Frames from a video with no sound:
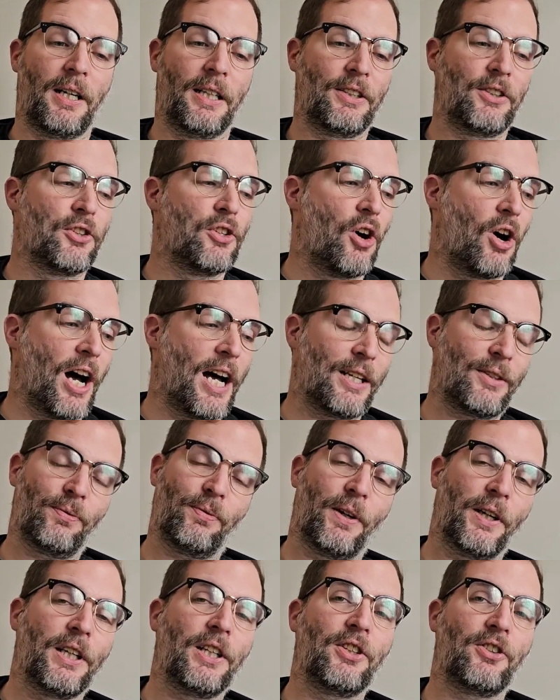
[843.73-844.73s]
It's not as
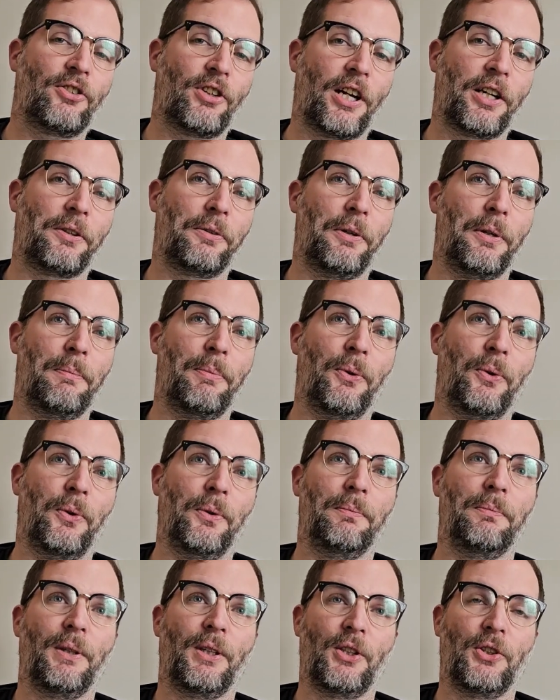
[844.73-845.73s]
funny as Dragon
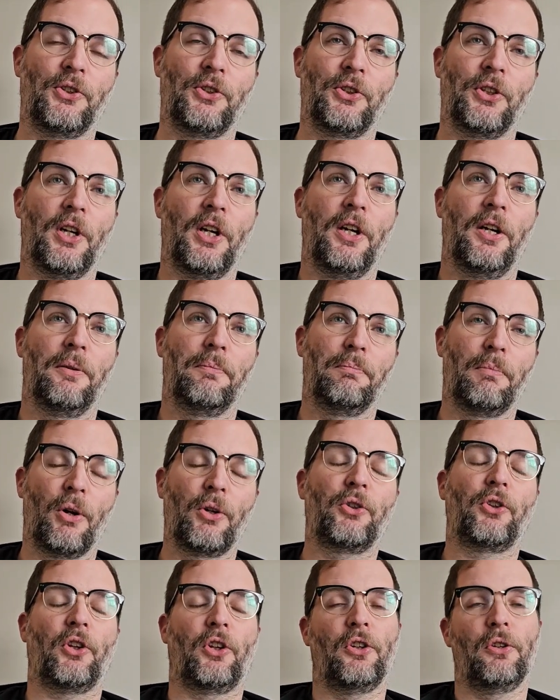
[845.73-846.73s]
Reborn because
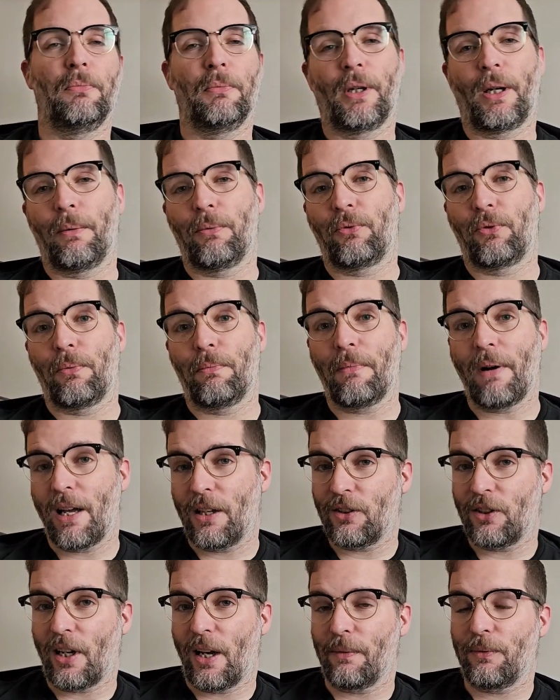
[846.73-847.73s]
most of the humour comes from
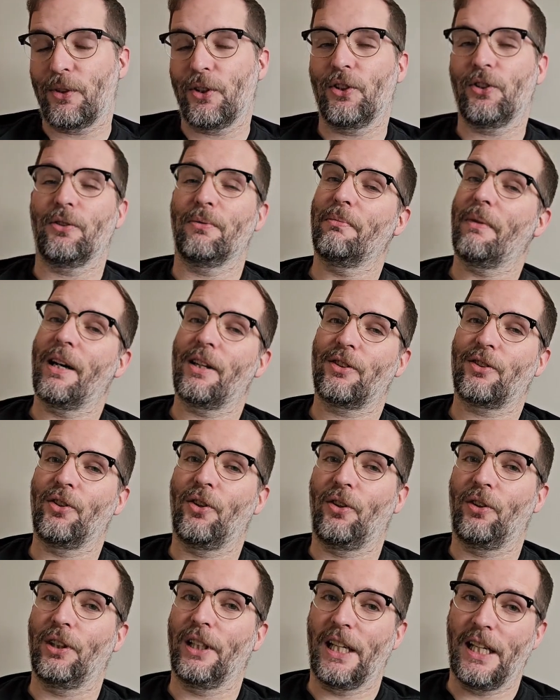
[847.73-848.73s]
Matt's chapters, and Matt's
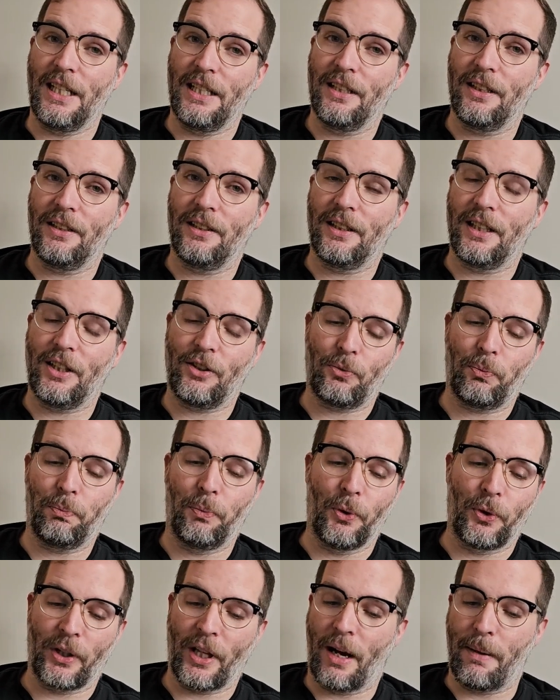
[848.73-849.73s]
not in this
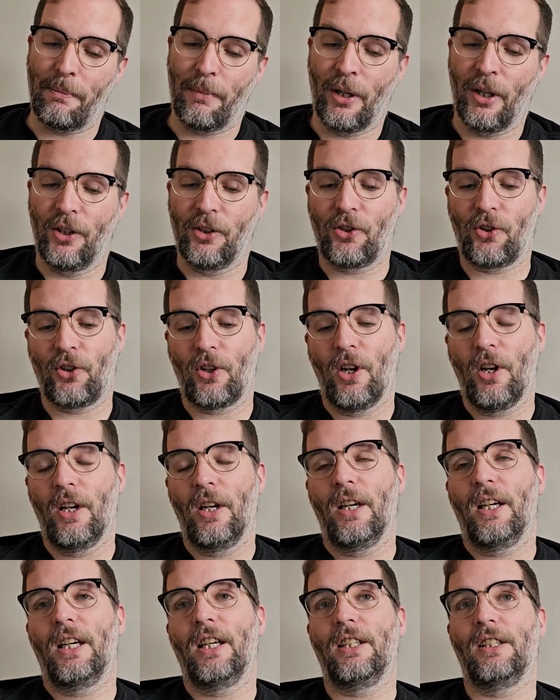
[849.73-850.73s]
book that much.
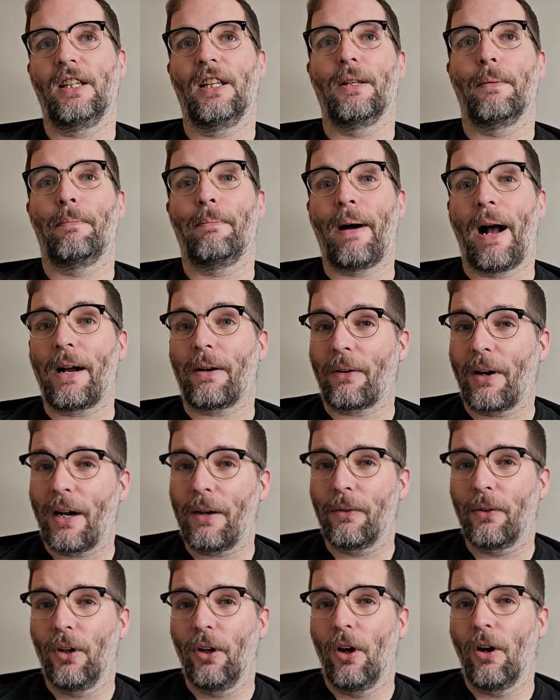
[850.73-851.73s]
He's in the
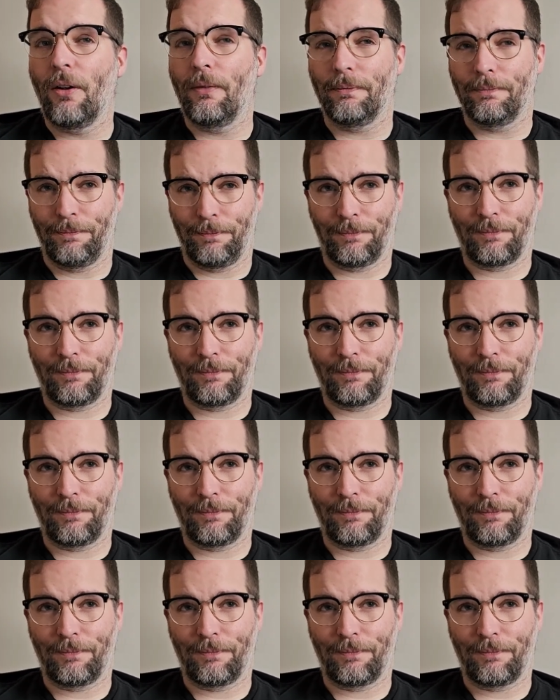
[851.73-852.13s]
background a lot.